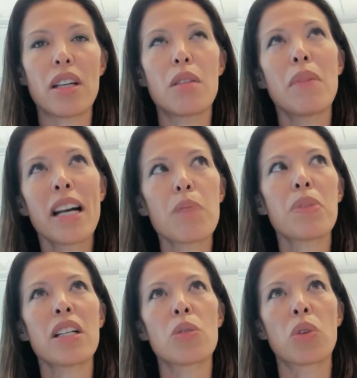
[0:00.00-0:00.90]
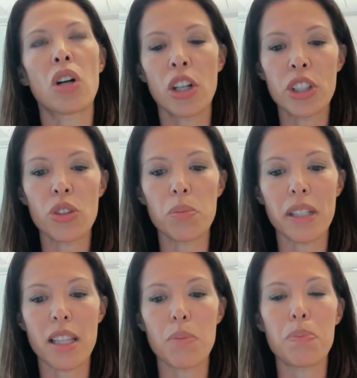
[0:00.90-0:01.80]
in my opinion, were
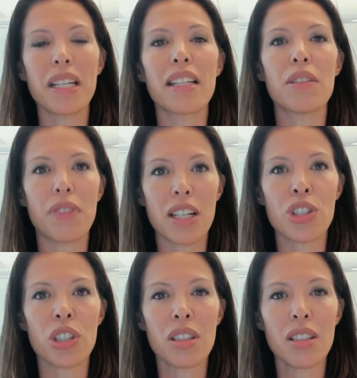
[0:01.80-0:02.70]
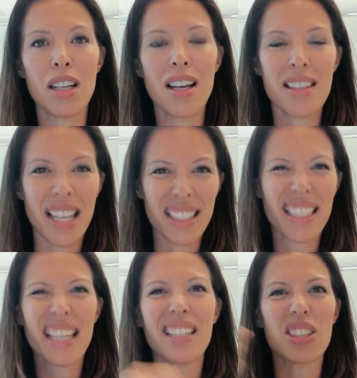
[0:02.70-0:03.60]
arguably the big innovation that
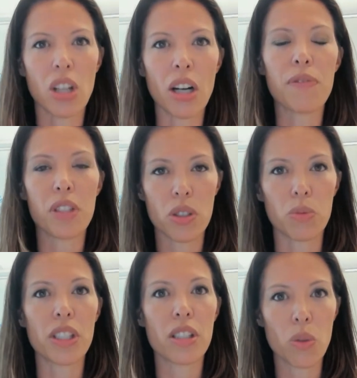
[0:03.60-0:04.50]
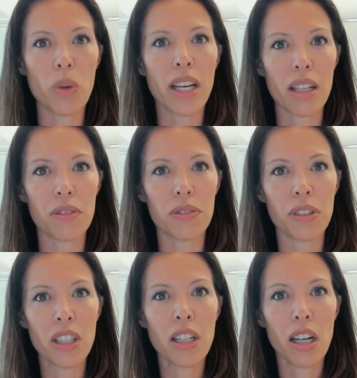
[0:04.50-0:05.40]
kicked off this recent wave
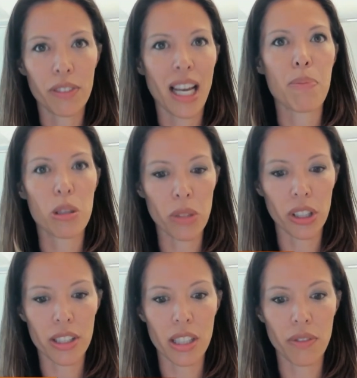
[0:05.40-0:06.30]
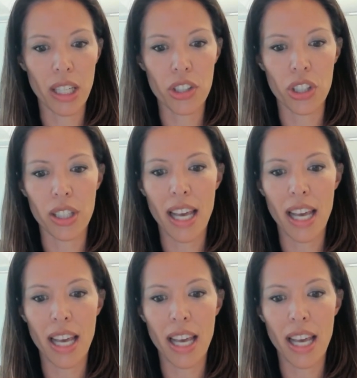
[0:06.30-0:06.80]
of capital markets innovation.